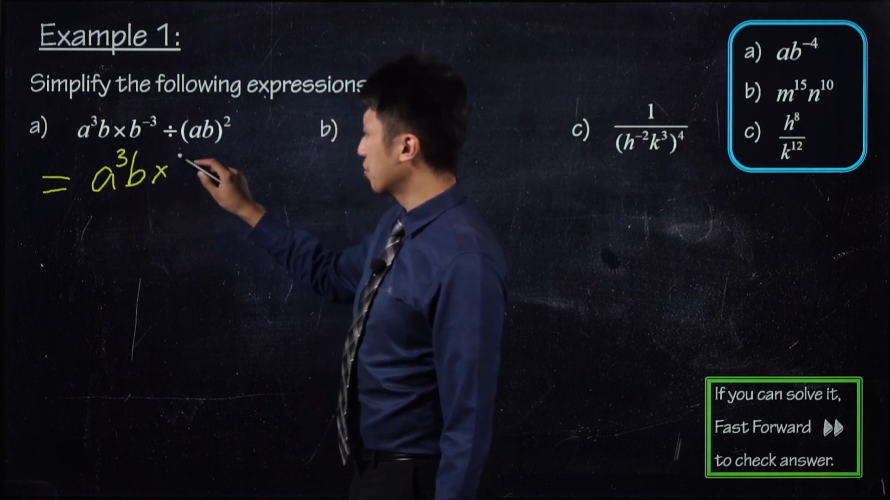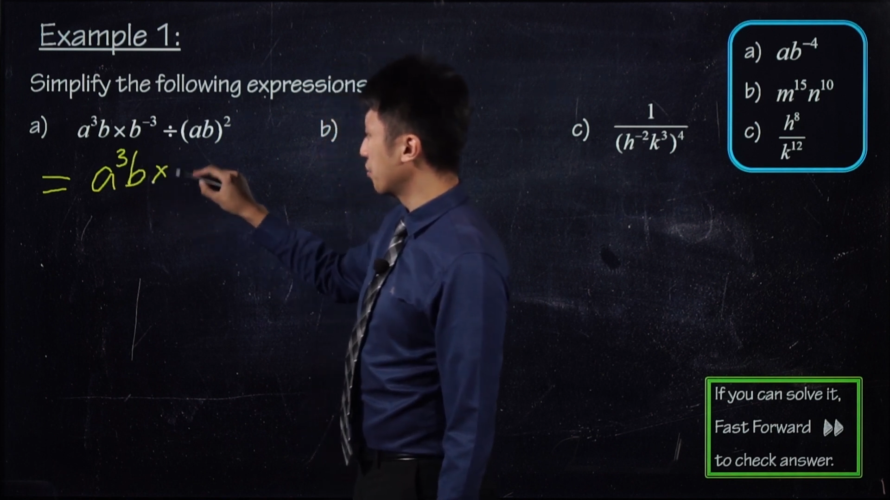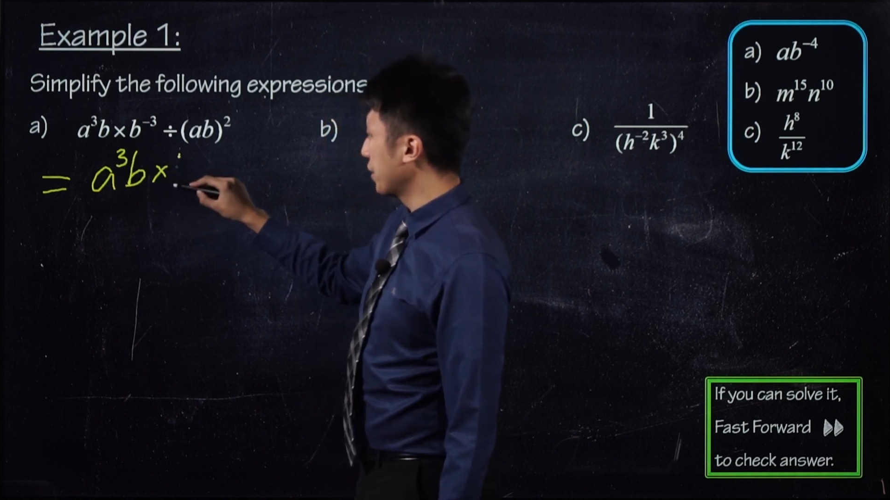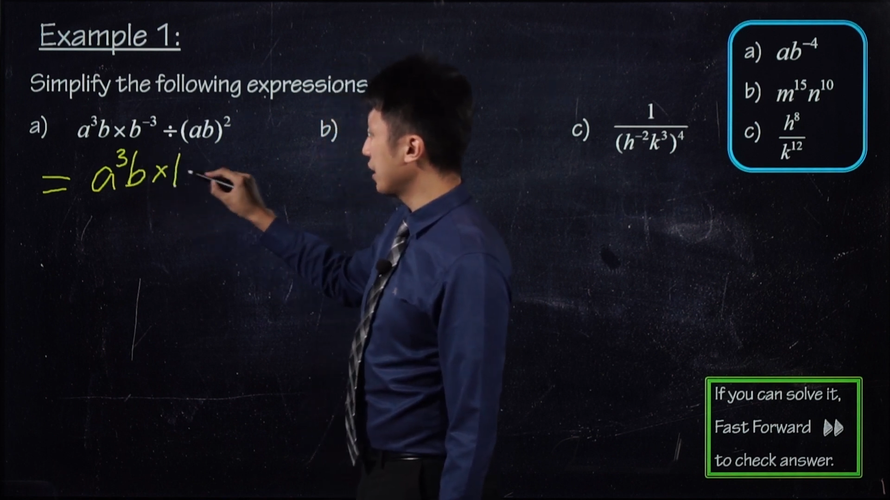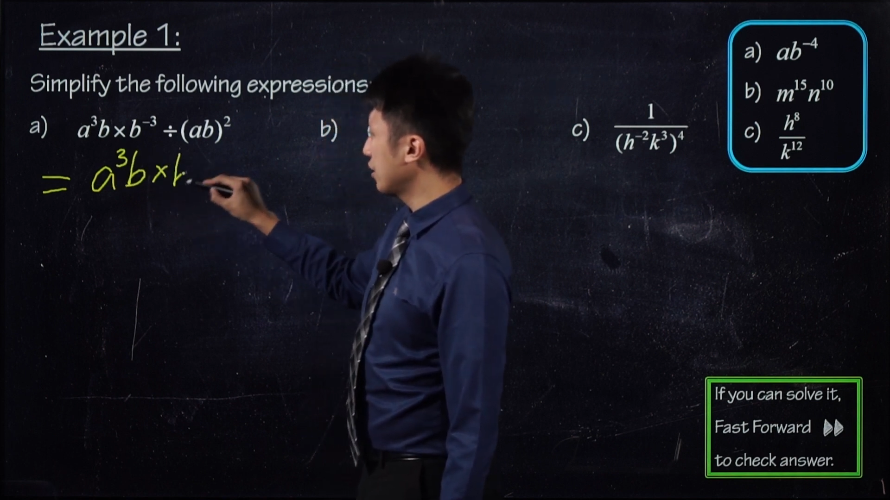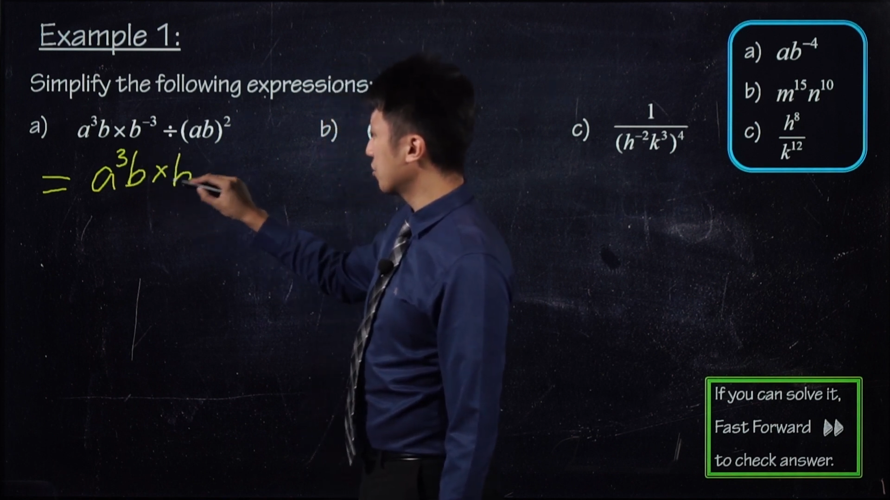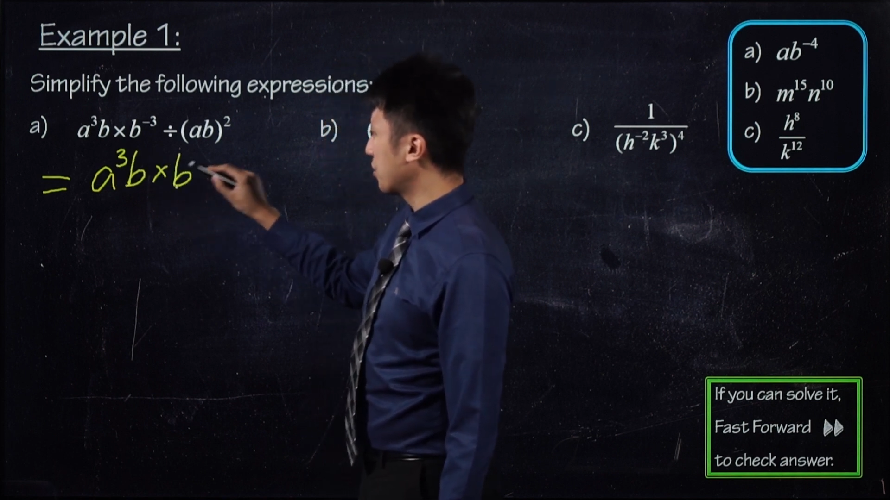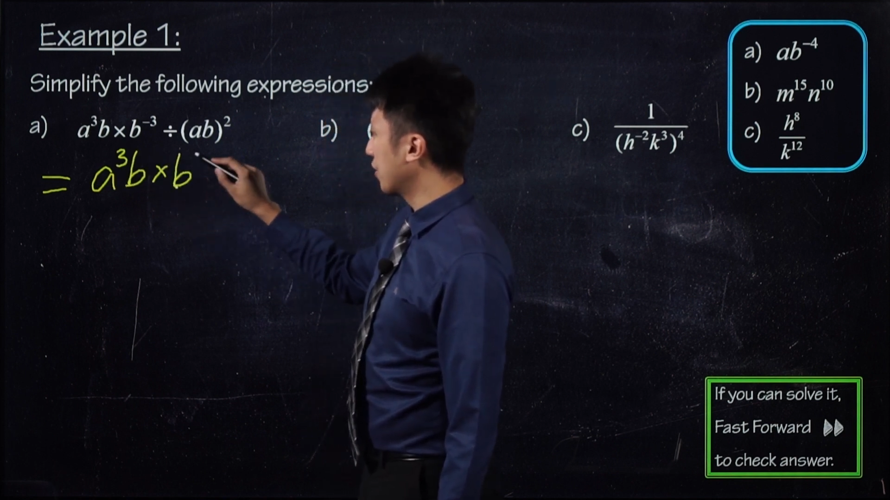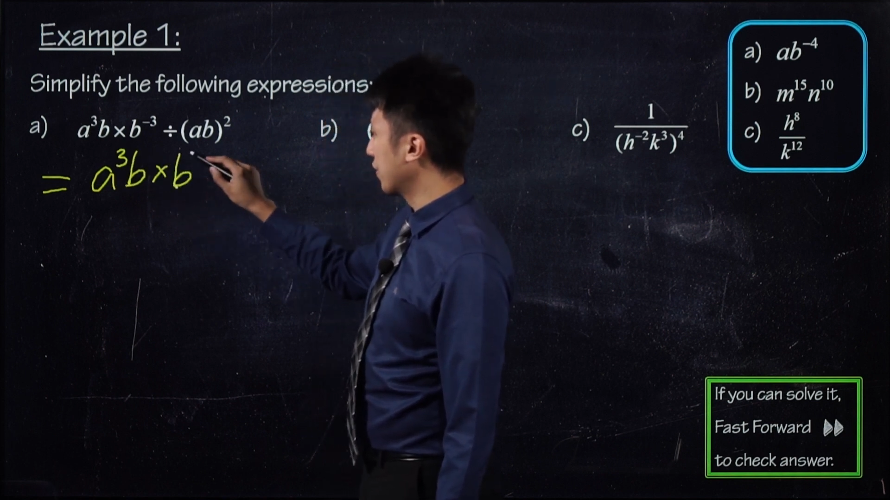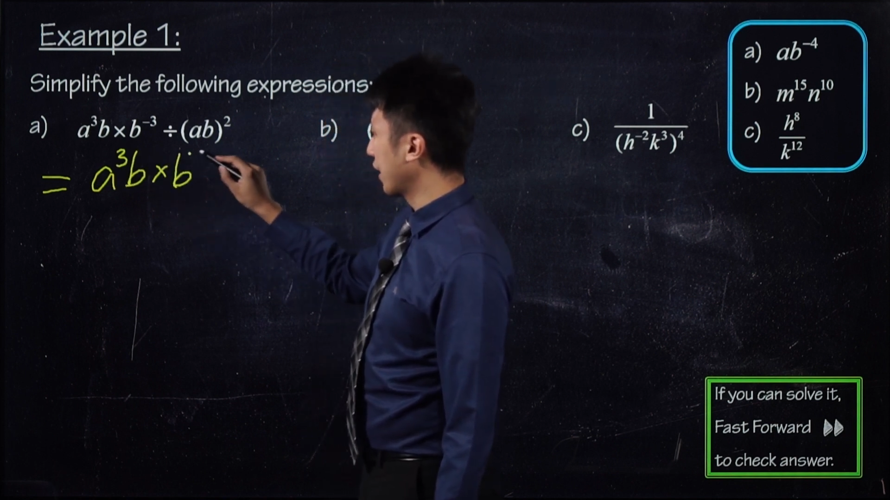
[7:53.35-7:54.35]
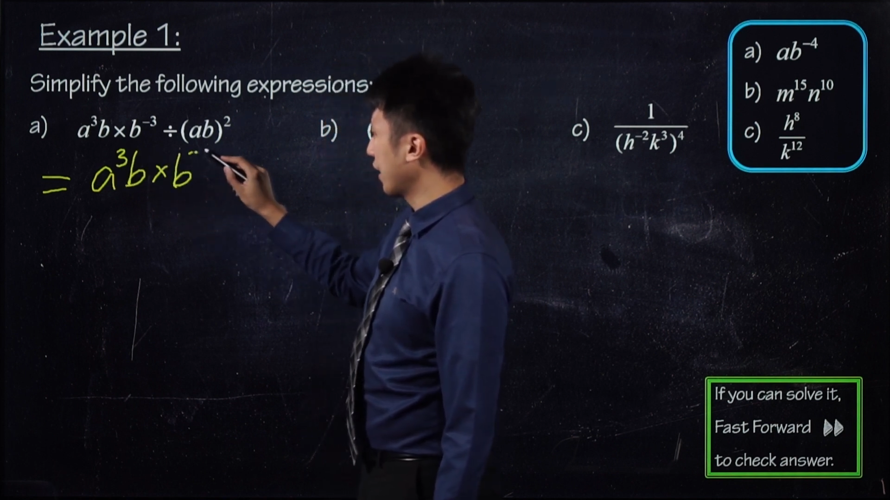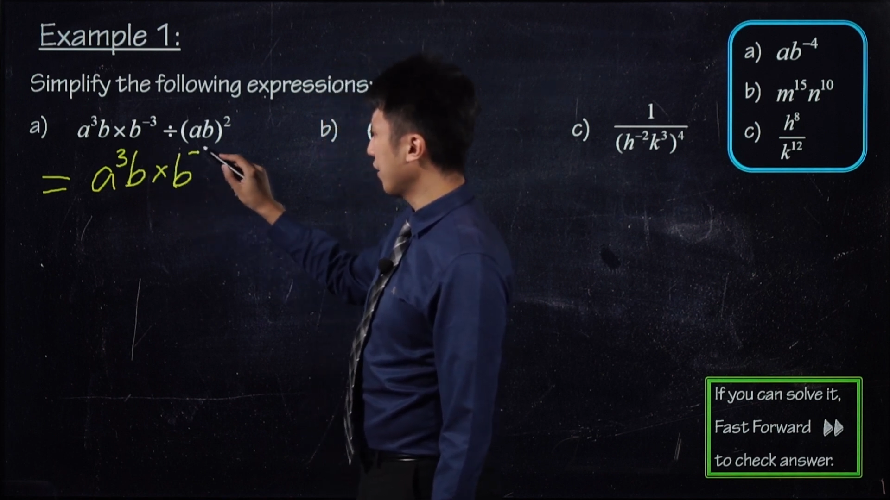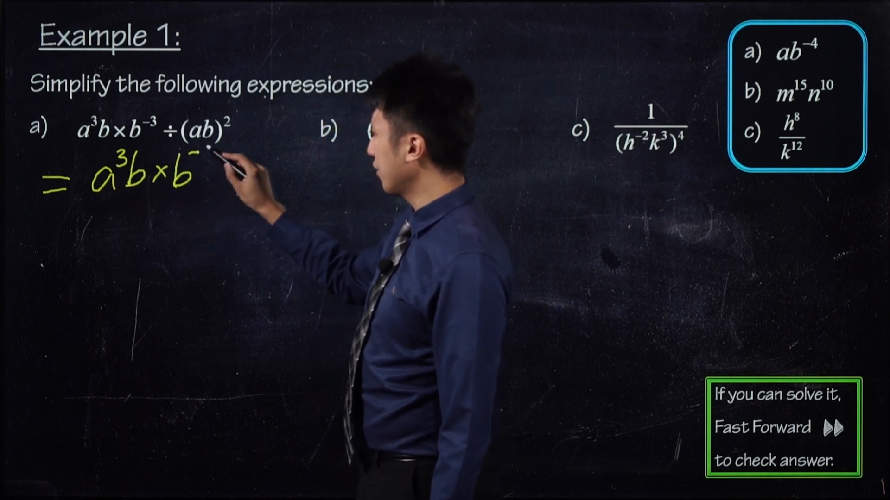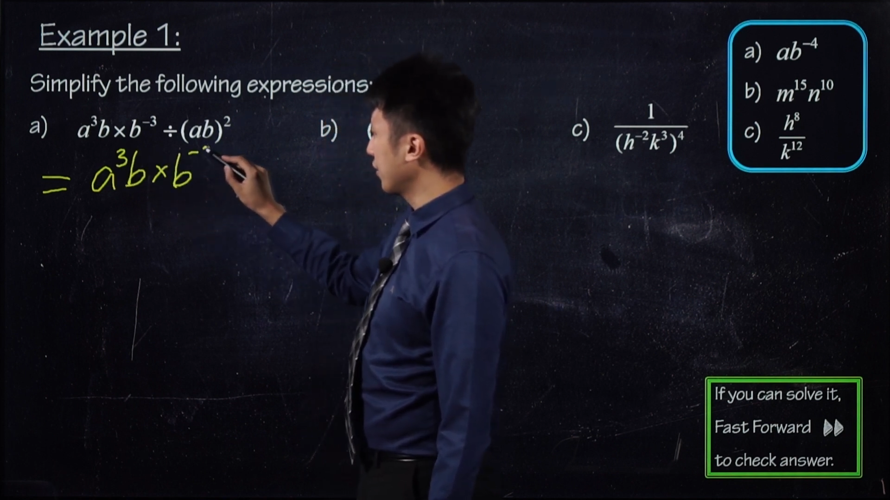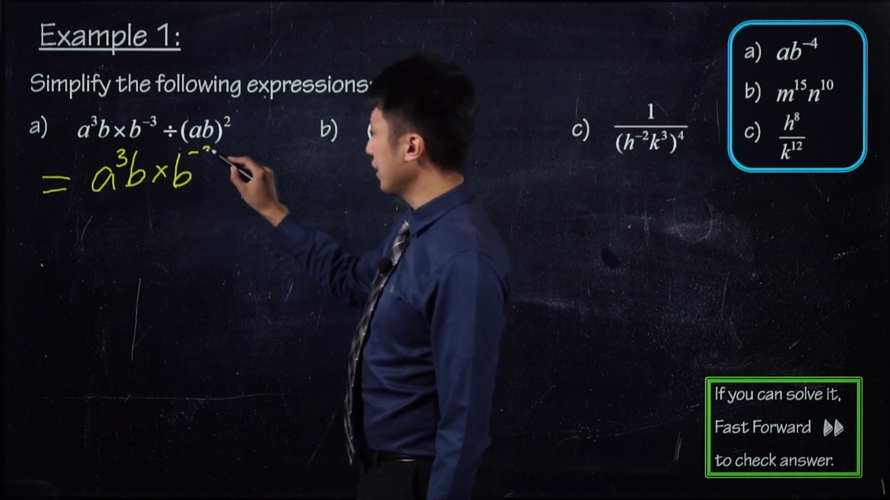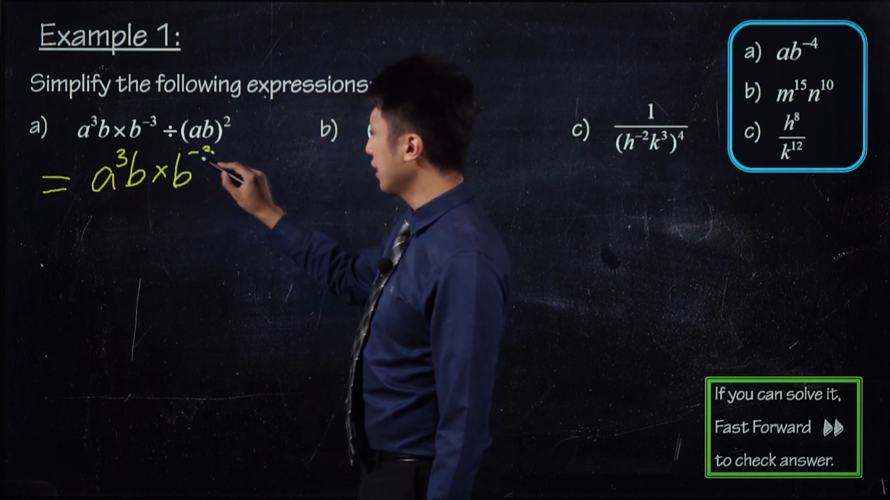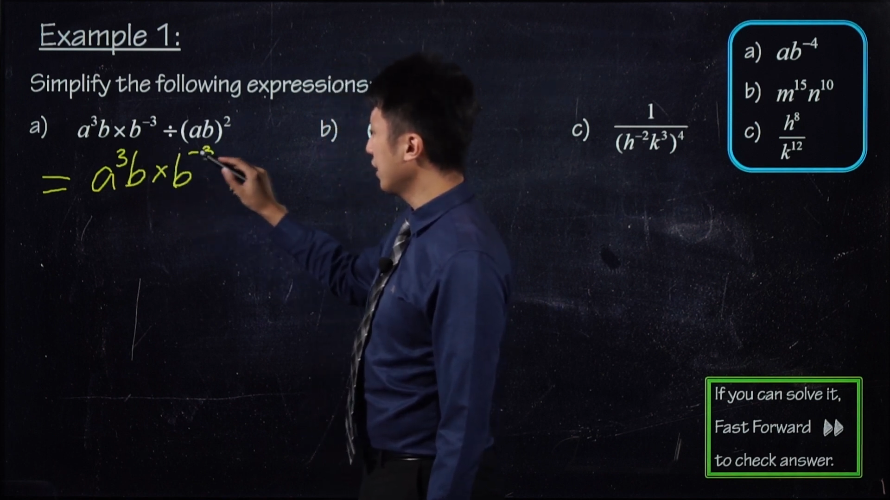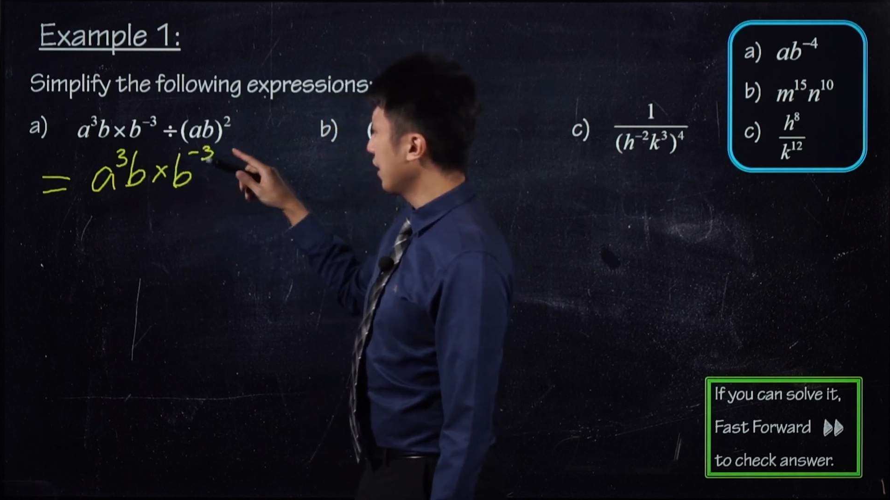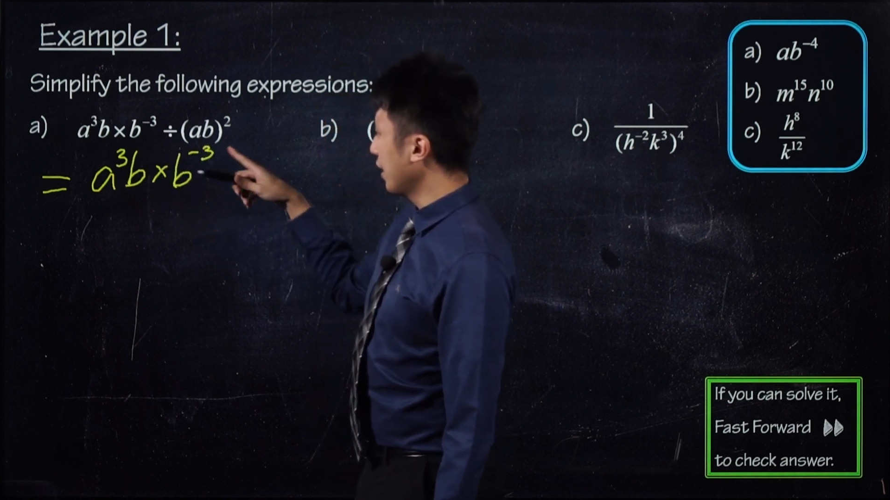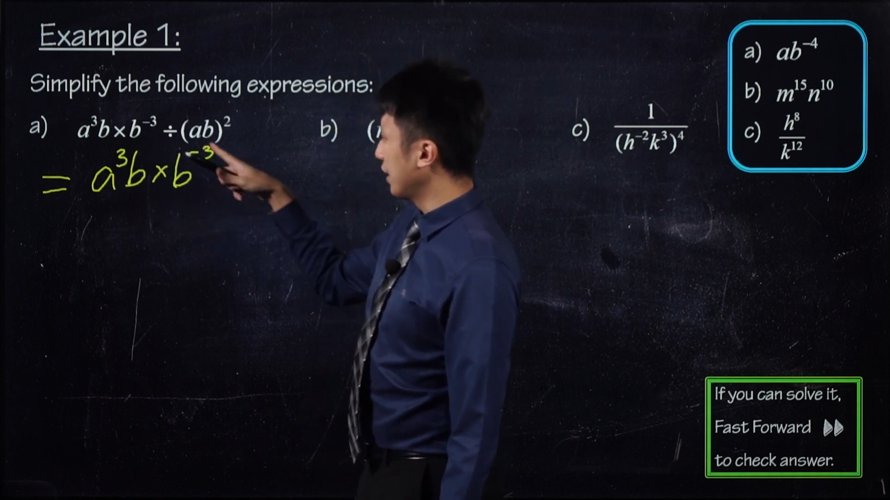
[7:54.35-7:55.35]
b to the power negative 3.
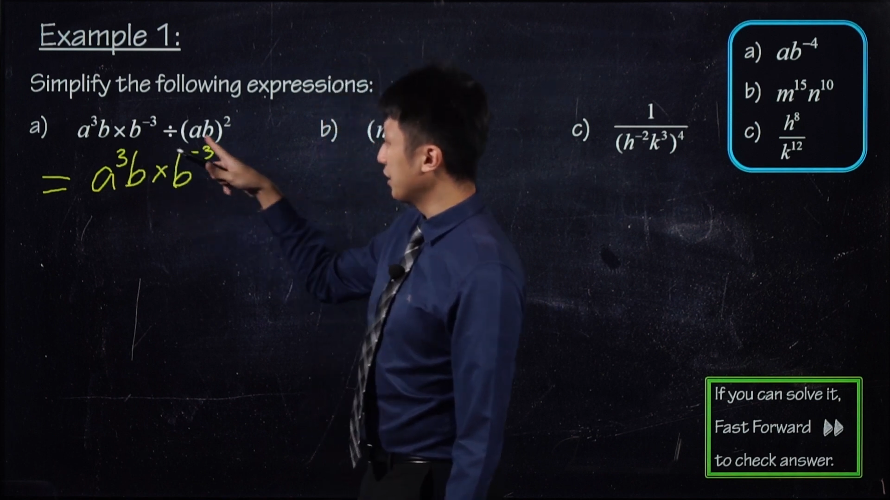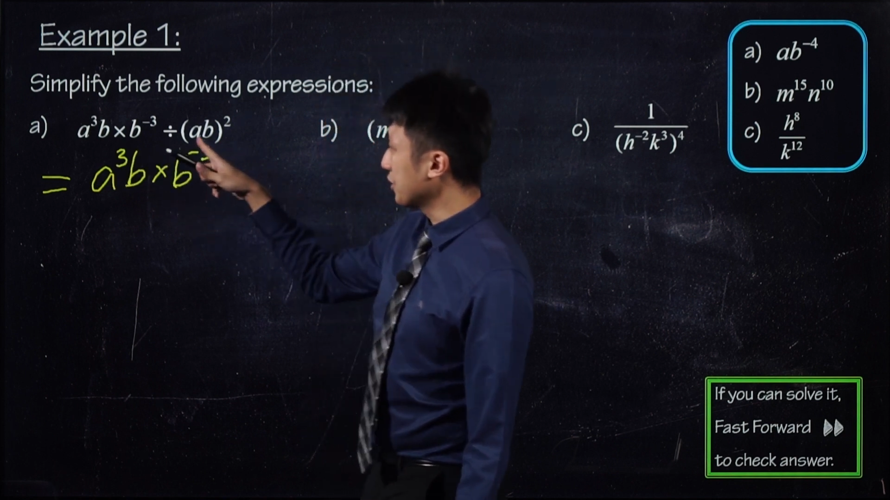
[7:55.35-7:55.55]
This